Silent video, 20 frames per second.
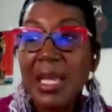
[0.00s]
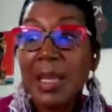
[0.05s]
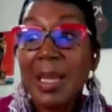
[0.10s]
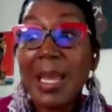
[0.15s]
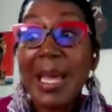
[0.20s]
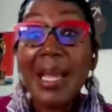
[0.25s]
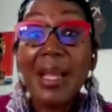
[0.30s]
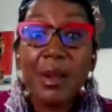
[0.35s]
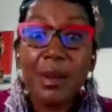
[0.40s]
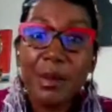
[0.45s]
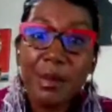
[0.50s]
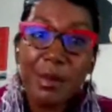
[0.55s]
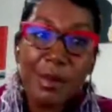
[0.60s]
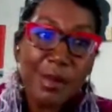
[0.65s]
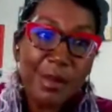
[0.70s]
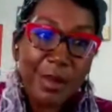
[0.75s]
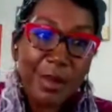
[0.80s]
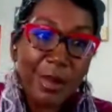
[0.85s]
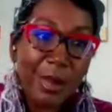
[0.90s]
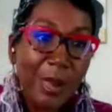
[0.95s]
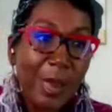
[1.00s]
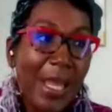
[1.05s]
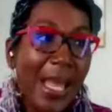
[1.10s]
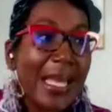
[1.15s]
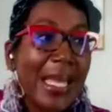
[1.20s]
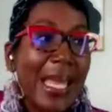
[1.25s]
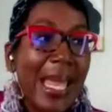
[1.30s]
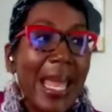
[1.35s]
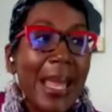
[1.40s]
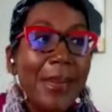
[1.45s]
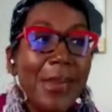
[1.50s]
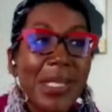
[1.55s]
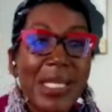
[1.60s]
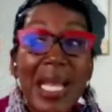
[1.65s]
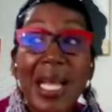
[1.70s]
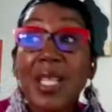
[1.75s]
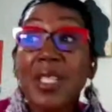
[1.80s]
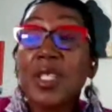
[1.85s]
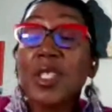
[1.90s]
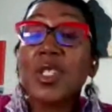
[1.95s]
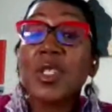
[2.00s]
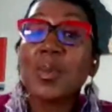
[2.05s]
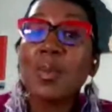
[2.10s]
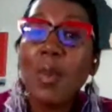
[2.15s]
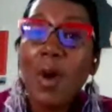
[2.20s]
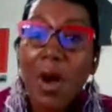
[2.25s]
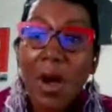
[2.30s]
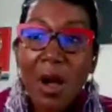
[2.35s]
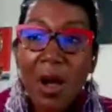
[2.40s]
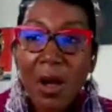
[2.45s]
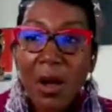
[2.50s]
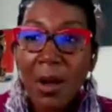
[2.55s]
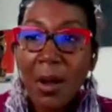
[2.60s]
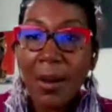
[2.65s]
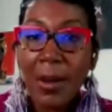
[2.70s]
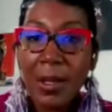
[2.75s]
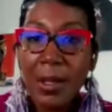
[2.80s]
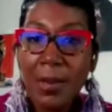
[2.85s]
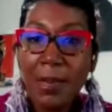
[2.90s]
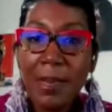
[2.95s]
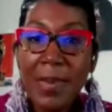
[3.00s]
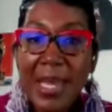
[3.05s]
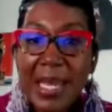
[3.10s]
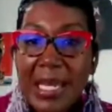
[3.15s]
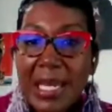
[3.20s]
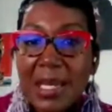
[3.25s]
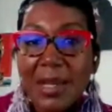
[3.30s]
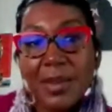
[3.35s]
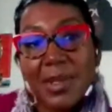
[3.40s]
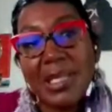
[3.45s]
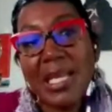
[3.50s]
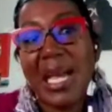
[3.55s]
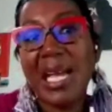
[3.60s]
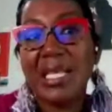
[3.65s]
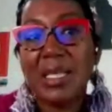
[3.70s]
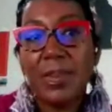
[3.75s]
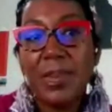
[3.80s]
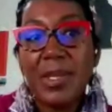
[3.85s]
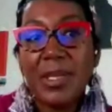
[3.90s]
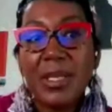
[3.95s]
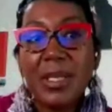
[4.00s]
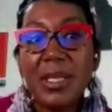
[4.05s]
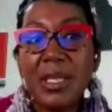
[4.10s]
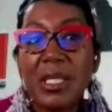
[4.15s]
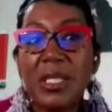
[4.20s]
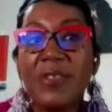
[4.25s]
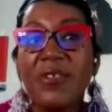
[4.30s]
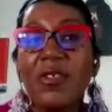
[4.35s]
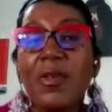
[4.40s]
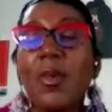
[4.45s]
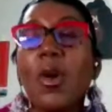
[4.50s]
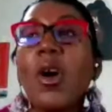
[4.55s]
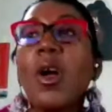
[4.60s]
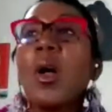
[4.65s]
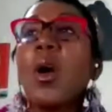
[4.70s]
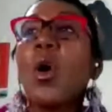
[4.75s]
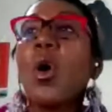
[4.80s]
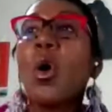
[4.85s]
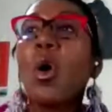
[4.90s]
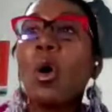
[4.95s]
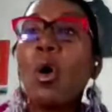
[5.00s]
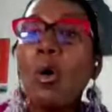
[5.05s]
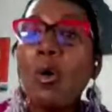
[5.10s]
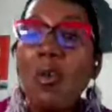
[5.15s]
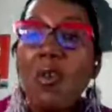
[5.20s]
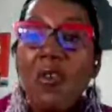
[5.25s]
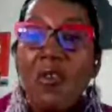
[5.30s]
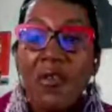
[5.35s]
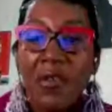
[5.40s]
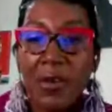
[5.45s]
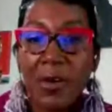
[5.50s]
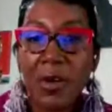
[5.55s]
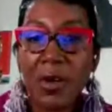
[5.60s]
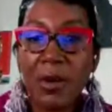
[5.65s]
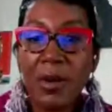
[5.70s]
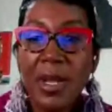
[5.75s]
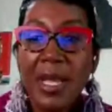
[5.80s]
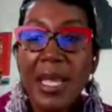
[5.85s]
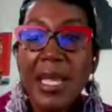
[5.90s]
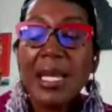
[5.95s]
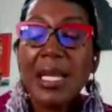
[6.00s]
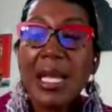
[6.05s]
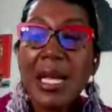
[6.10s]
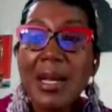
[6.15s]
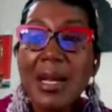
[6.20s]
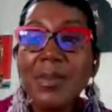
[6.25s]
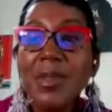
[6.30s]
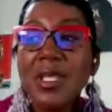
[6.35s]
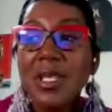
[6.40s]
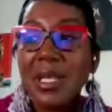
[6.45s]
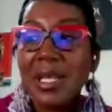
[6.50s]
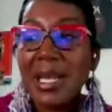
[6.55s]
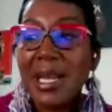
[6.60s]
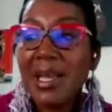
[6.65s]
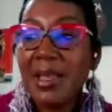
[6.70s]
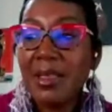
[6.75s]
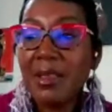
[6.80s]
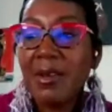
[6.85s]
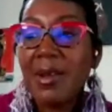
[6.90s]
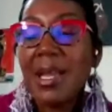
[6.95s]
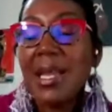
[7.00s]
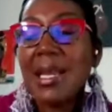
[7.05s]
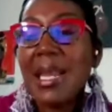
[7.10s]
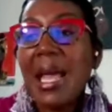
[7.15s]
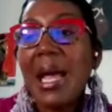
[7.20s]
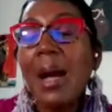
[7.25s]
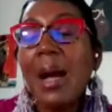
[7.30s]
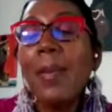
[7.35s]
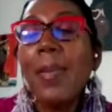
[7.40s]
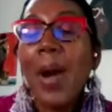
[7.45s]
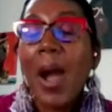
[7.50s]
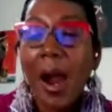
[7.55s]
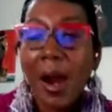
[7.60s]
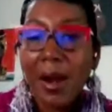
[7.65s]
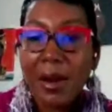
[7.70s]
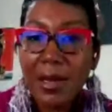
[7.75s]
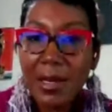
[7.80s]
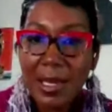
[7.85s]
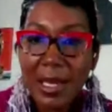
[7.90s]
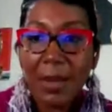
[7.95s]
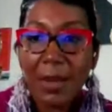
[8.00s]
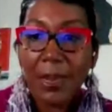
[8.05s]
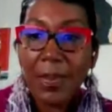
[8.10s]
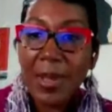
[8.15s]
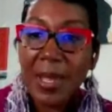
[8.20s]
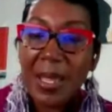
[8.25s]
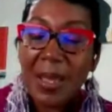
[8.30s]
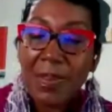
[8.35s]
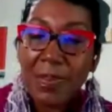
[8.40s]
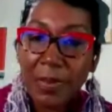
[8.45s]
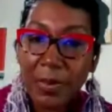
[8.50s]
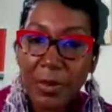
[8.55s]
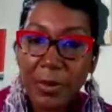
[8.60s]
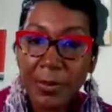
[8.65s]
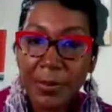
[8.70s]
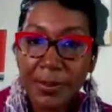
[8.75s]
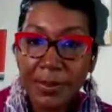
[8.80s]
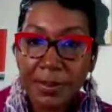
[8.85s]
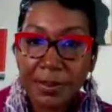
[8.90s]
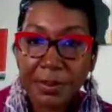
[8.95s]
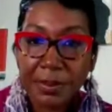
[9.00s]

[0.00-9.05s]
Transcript: like Google, like Amazon, small, medium sized businesses from all over come together and help our young people.